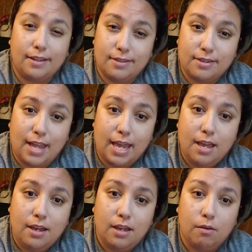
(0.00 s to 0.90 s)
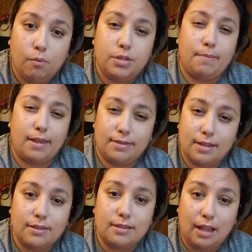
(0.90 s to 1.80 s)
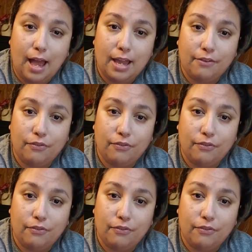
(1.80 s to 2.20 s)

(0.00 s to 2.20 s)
stake was my son's life.